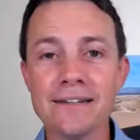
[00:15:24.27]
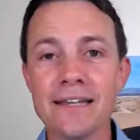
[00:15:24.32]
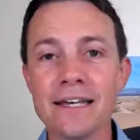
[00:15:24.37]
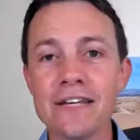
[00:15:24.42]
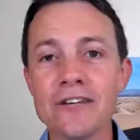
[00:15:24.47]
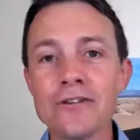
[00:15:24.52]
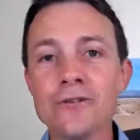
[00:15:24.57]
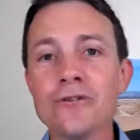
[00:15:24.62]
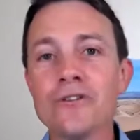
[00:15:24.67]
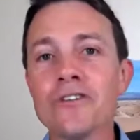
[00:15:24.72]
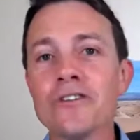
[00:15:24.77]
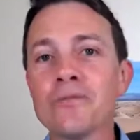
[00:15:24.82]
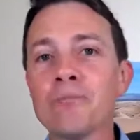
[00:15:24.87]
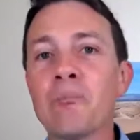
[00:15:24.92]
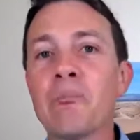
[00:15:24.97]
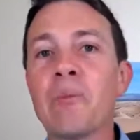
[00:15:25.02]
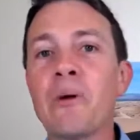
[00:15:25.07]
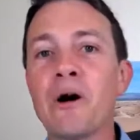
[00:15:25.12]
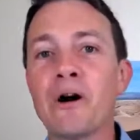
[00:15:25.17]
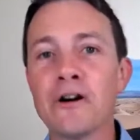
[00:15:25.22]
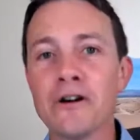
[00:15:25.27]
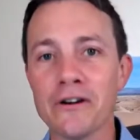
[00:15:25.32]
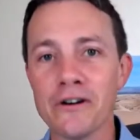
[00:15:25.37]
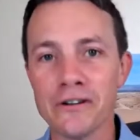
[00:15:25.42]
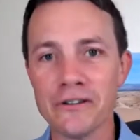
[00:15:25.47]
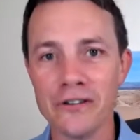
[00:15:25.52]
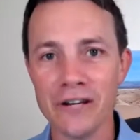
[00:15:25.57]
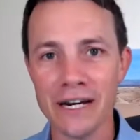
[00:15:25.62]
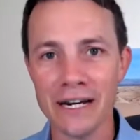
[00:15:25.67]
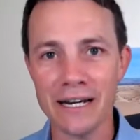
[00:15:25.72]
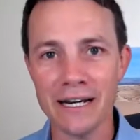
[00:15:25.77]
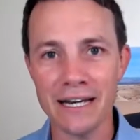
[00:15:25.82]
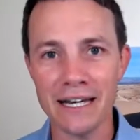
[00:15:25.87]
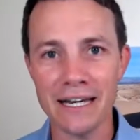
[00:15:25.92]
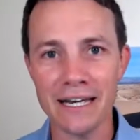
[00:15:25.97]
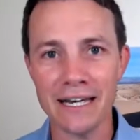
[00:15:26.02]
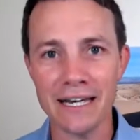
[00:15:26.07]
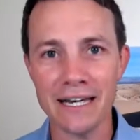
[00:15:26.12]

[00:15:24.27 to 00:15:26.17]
they use this partner technique.